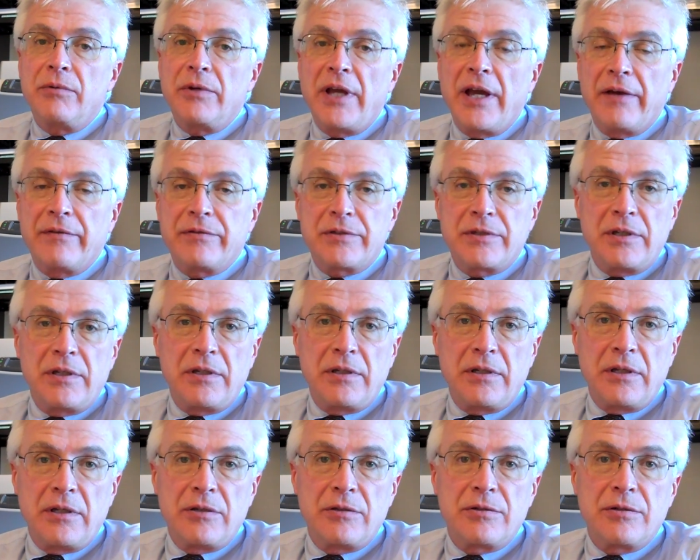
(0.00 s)
We have
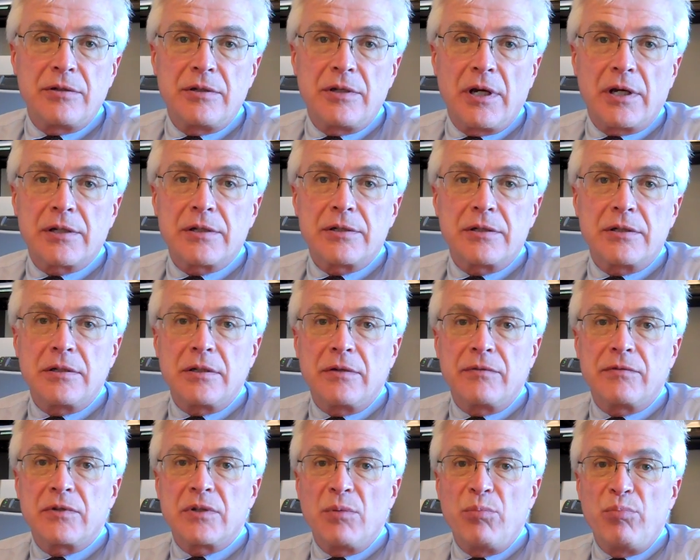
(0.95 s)
seen introduction
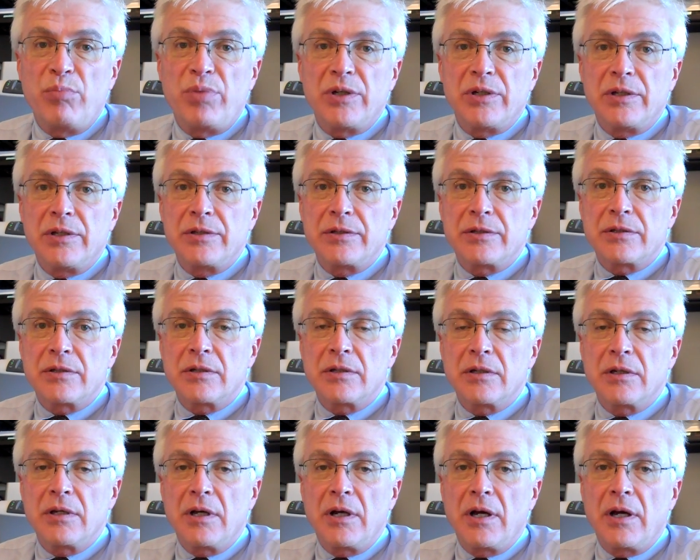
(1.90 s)
of some bills
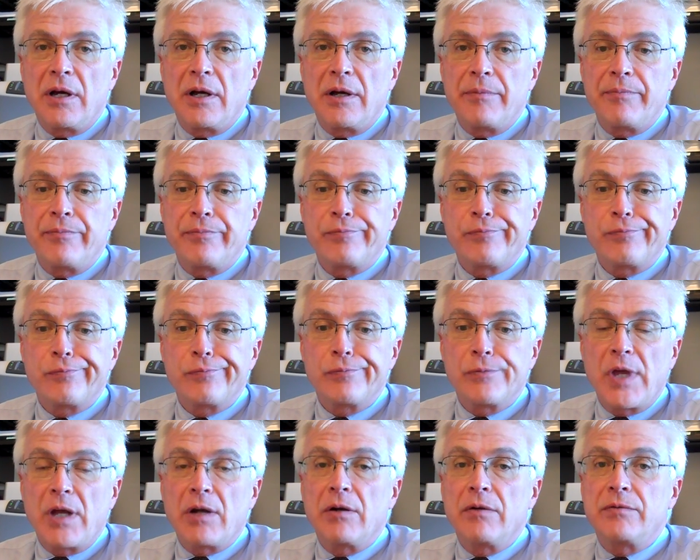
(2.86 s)

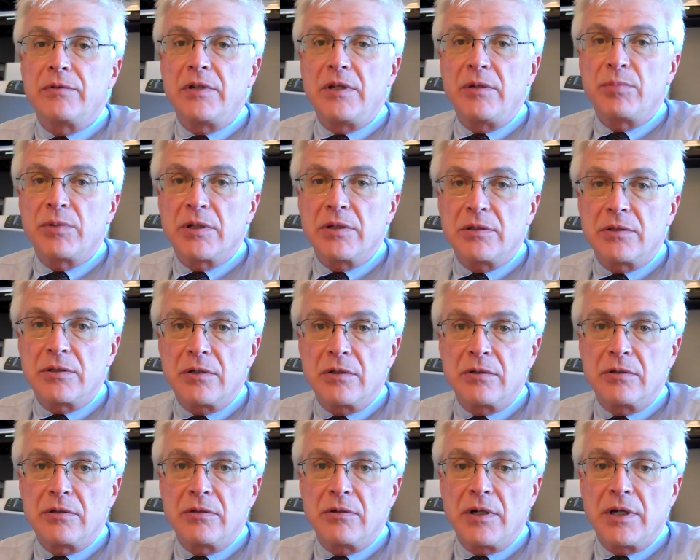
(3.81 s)
that are of deep
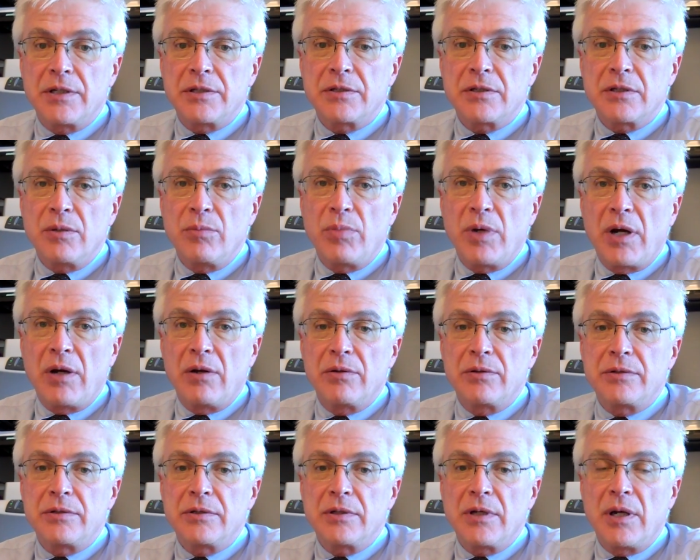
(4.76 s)
concern to us
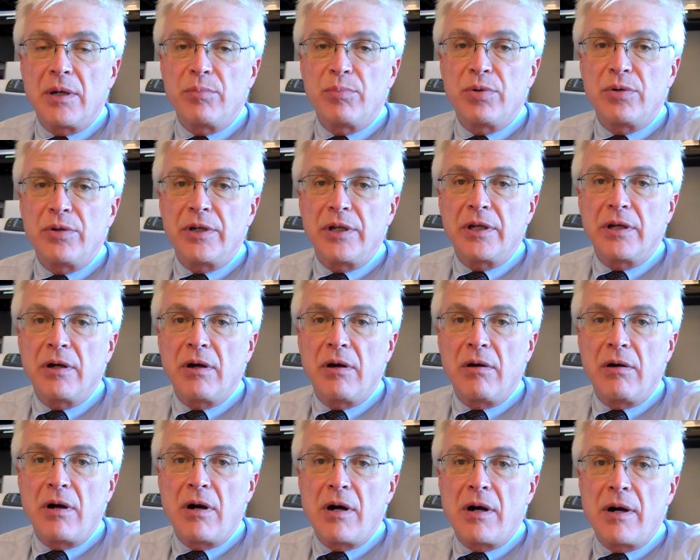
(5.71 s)
about putting
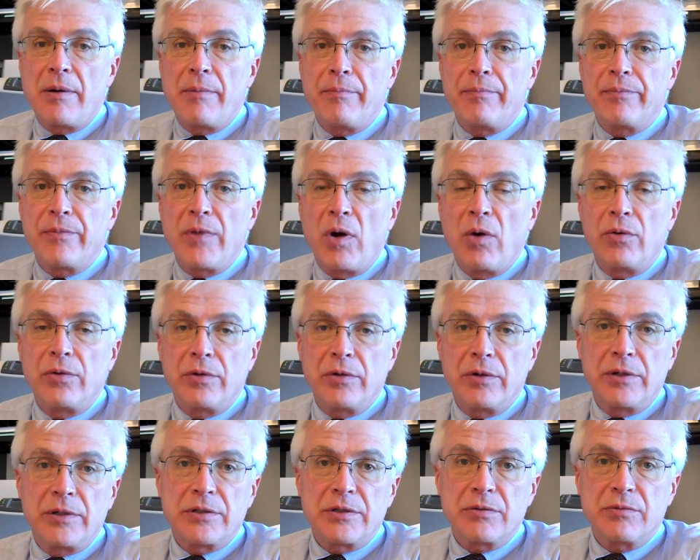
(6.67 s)

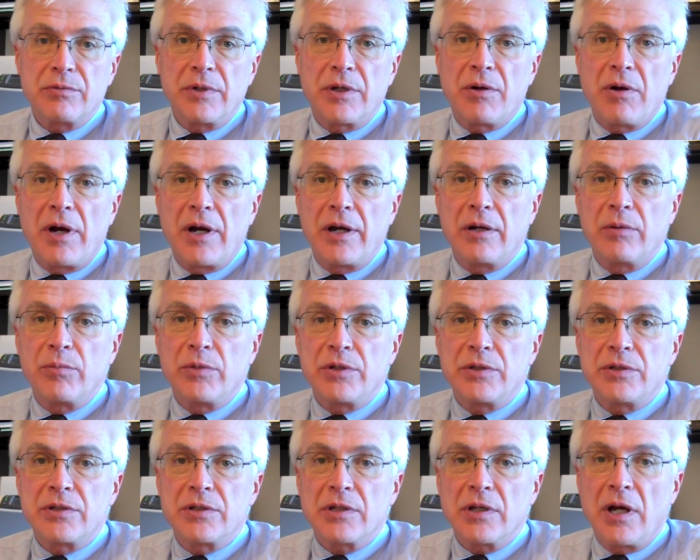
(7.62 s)
onerous
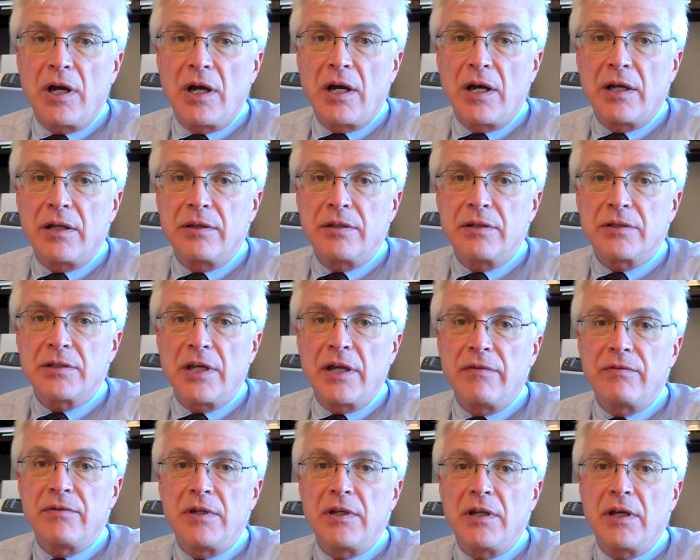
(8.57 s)
requirements on the
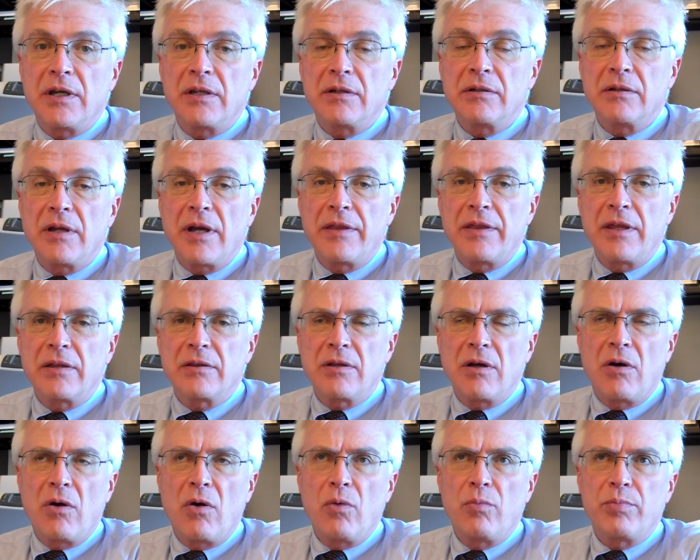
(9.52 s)
safety net. I think
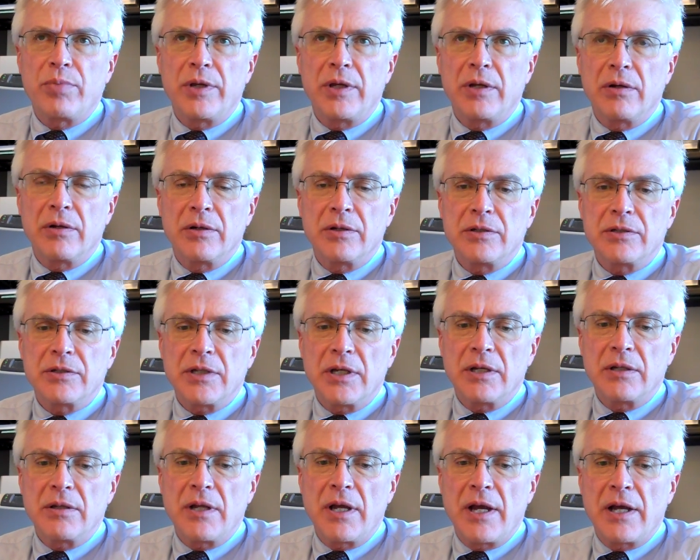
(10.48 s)
the hope here is
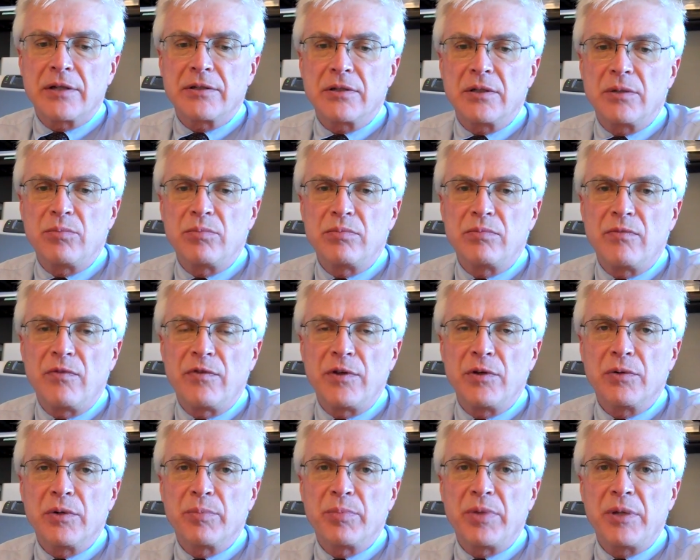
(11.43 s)
that actually
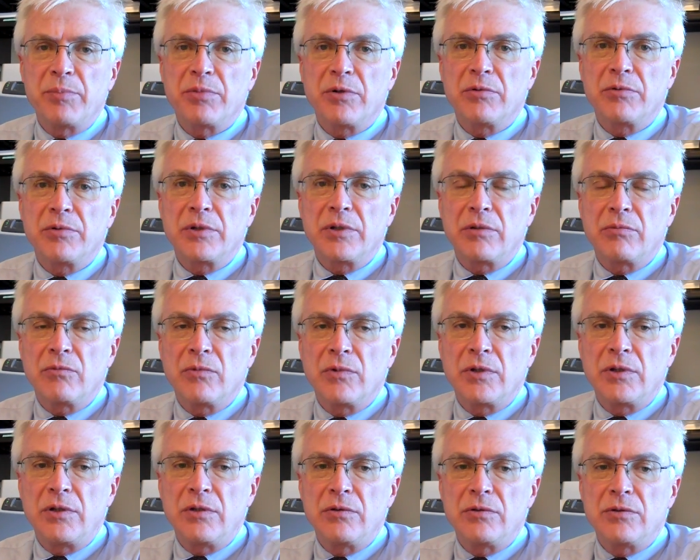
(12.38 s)
fewer people
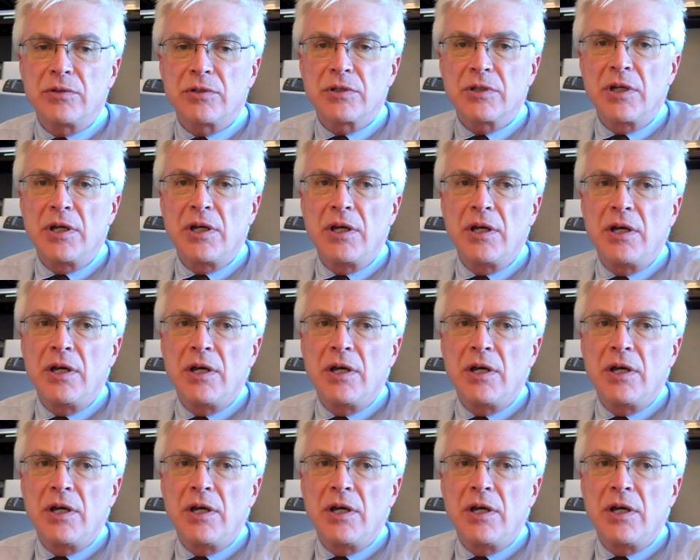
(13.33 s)
will use